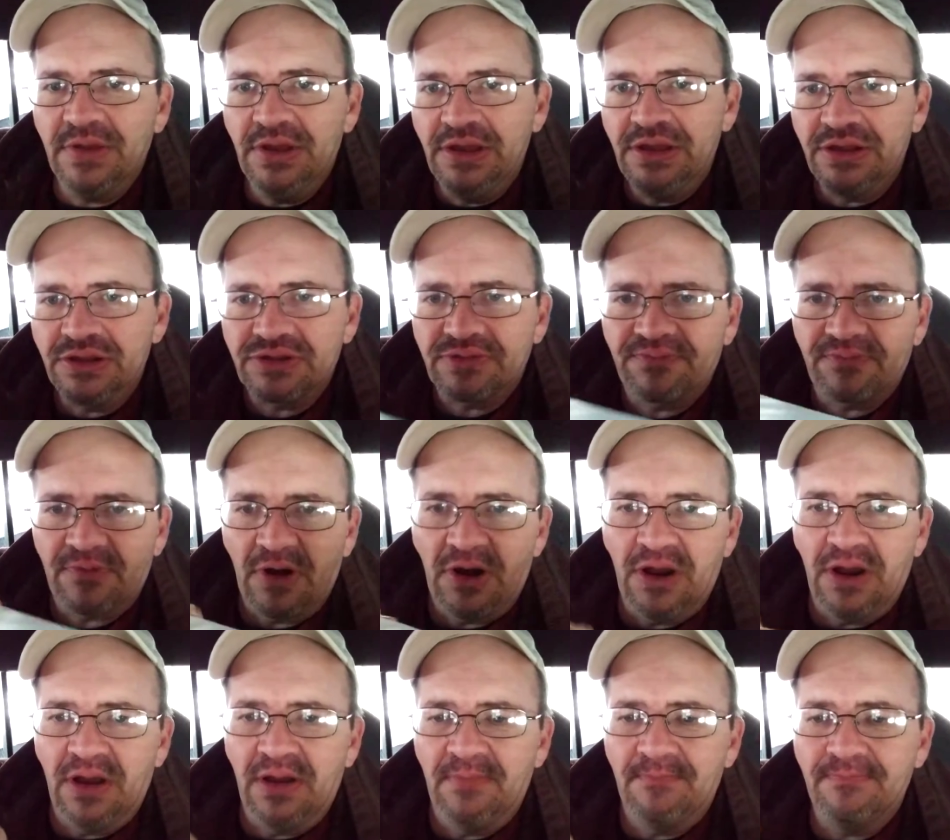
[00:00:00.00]
is
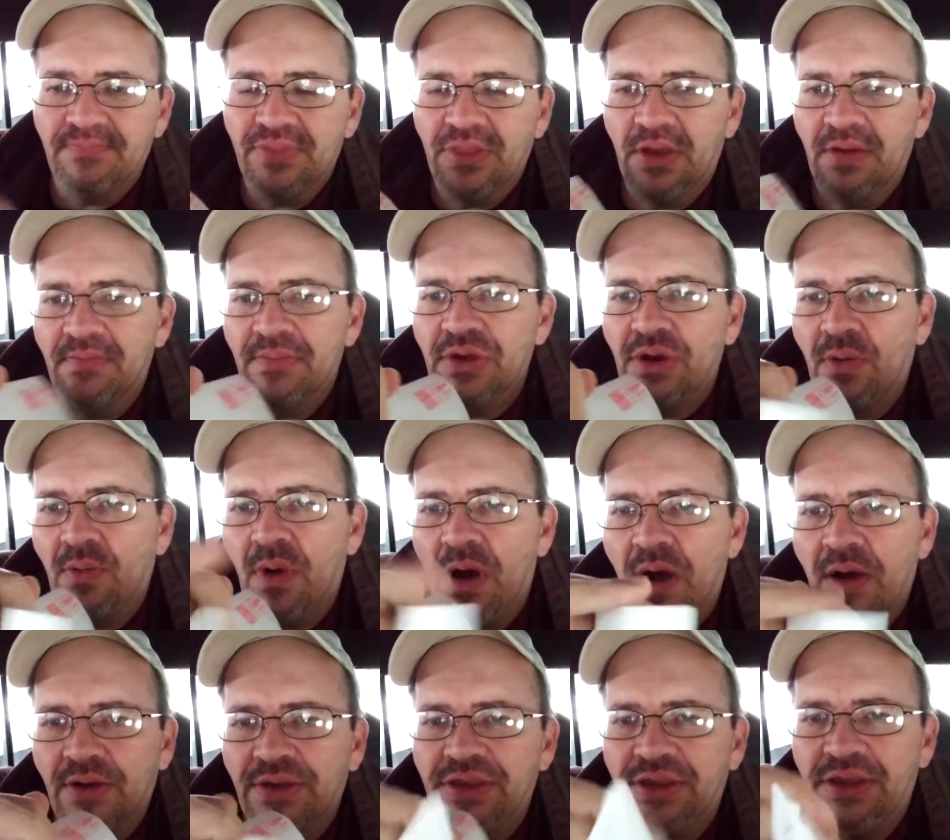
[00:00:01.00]
from the
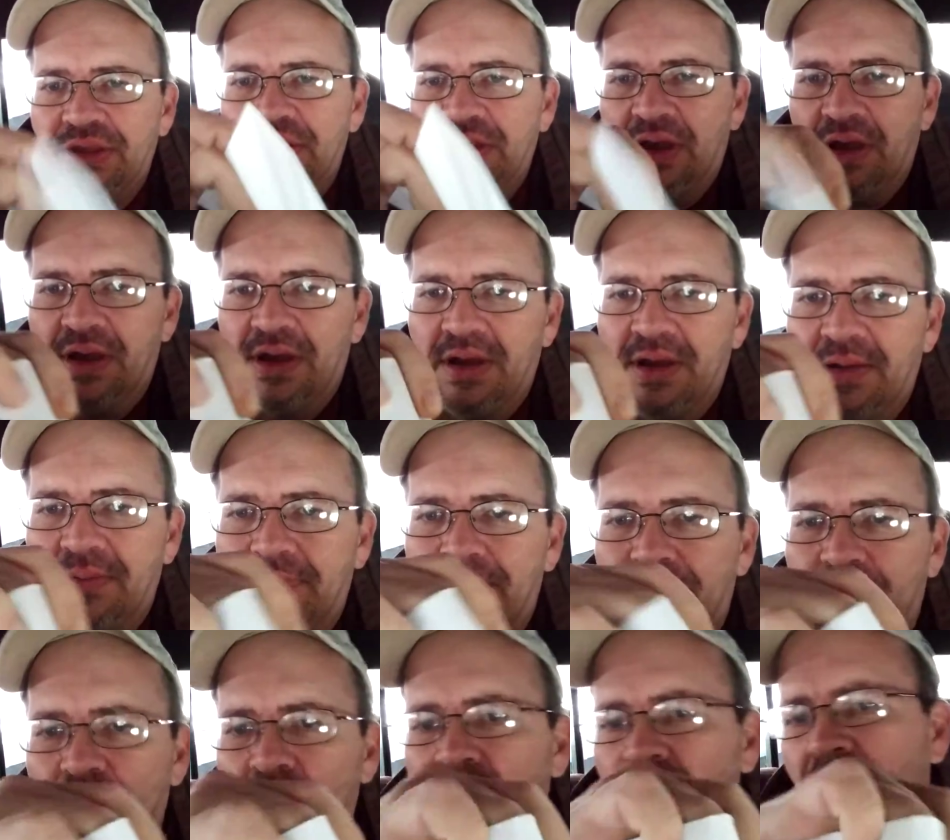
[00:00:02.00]
Milwaukee uh,
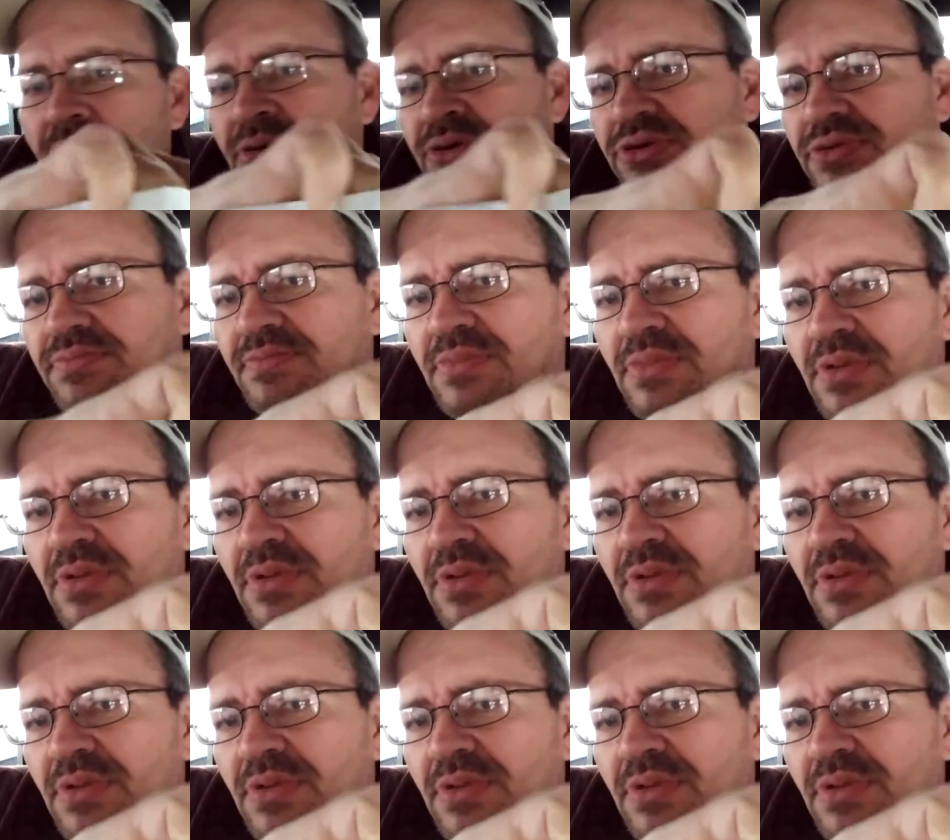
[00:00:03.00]
Brewers.